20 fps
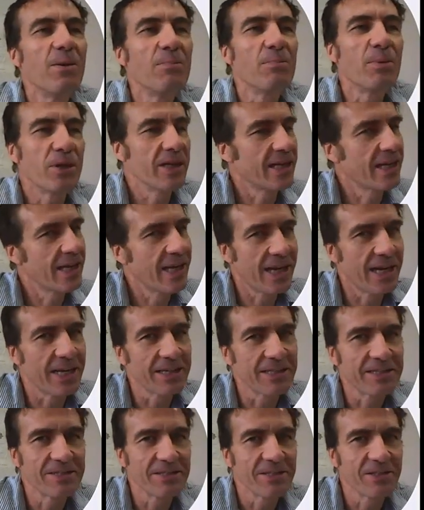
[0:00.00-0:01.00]
But they can
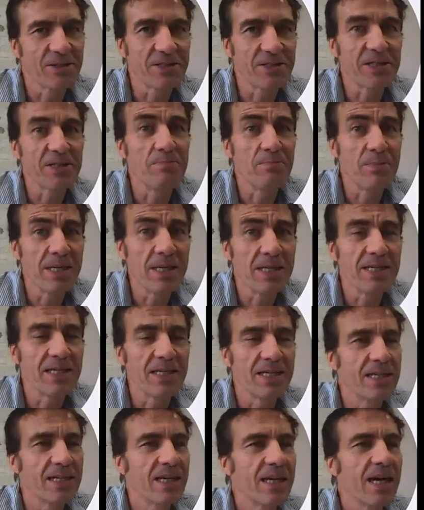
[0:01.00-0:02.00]
because it's me.
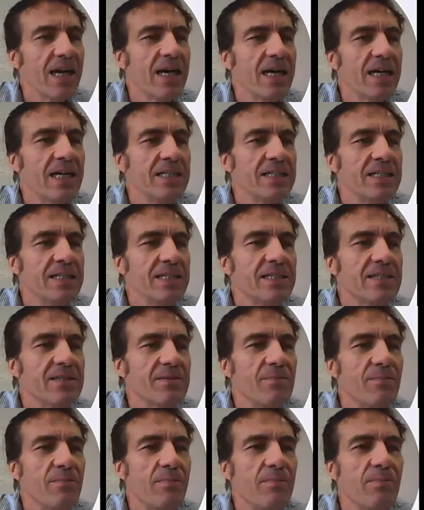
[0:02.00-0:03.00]
And
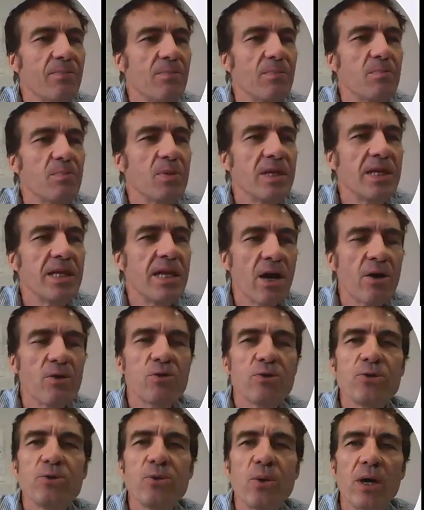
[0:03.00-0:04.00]
now
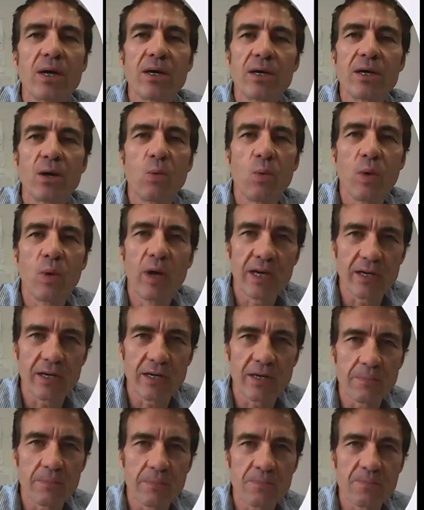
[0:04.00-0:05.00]
you are
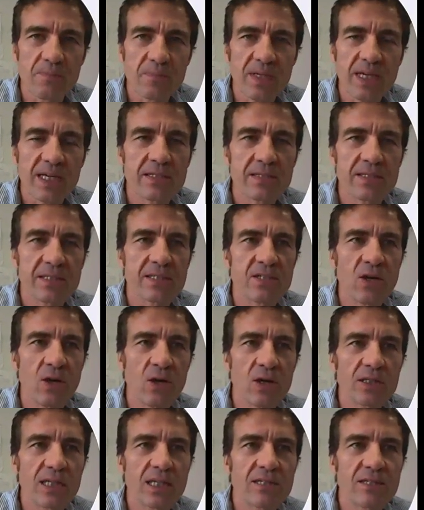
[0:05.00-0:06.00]
aware. It's
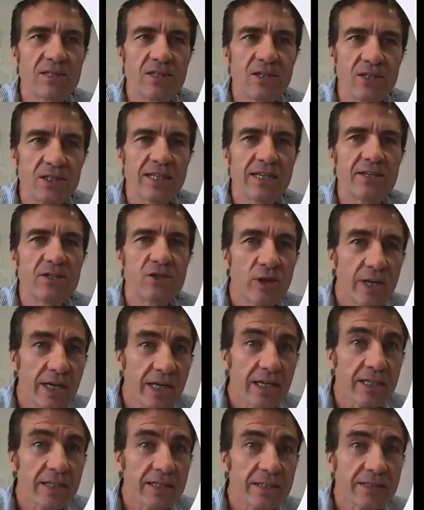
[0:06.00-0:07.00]
not a dirty
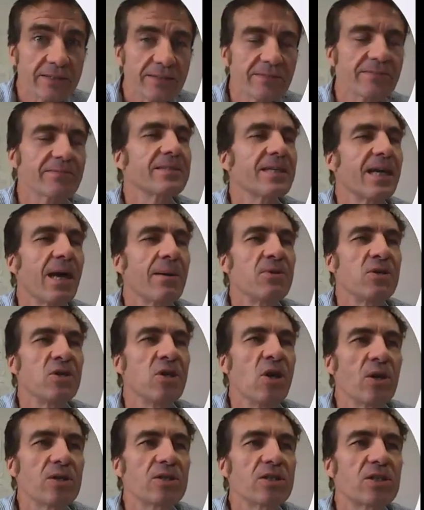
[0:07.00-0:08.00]
trick. I'm
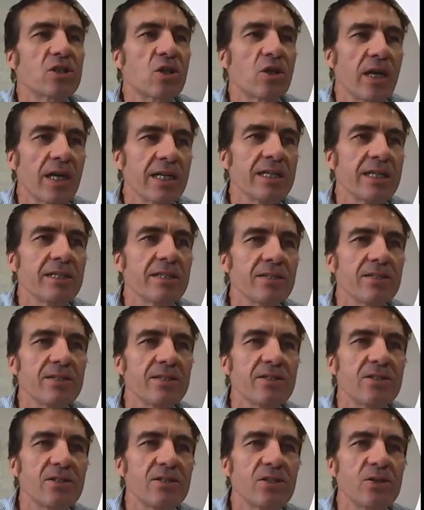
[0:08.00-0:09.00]
not trying
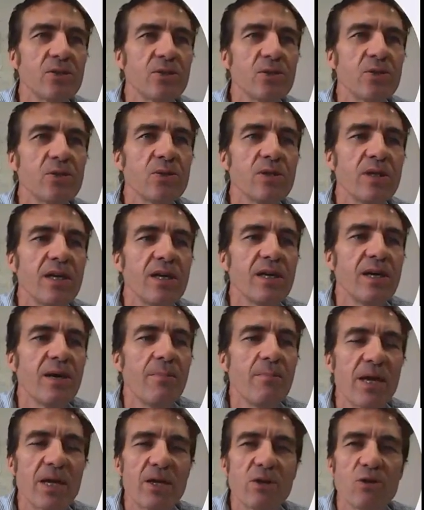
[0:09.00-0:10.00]
to
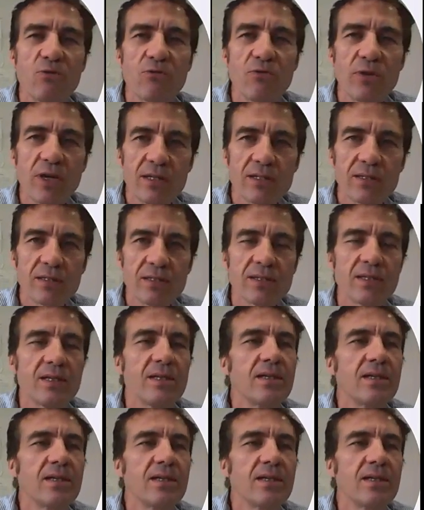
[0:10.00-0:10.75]
make you fail.